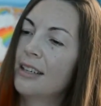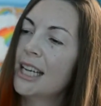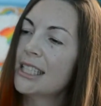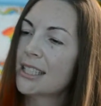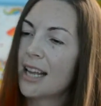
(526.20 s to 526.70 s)

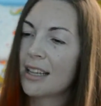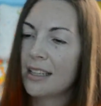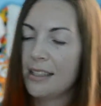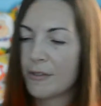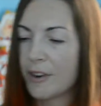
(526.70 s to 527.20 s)
it's a slightly
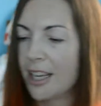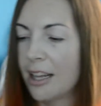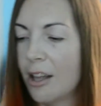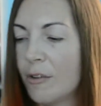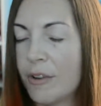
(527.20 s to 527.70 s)
different
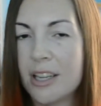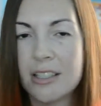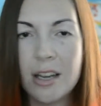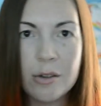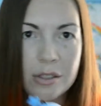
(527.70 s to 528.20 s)
yellow for his
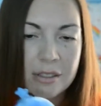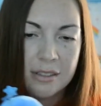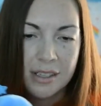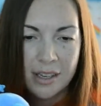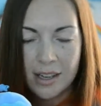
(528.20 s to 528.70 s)
nose
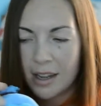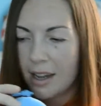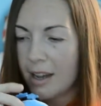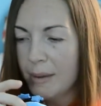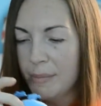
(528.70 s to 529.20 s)

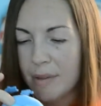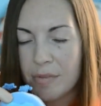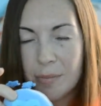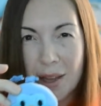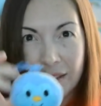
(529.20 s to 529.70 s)
than
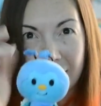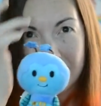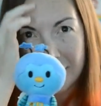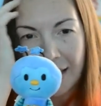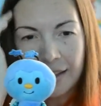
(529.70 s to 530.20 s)
from Lucky.
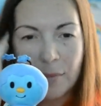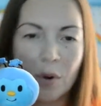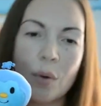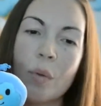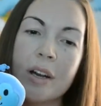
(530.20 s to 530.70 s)
It's slightly
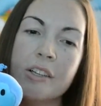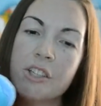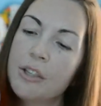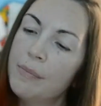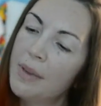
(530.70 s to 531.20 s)
more
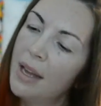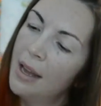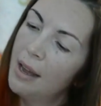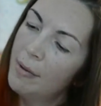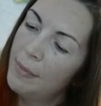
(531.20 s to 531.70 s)
orange.
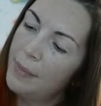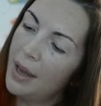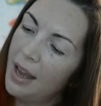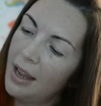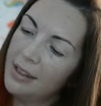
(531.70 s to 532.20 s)

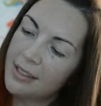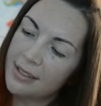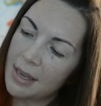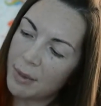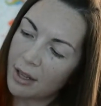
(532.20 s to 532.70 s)
And that's the
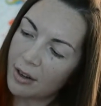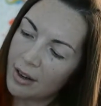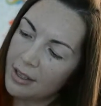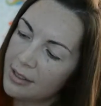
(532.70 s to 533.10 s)
same color on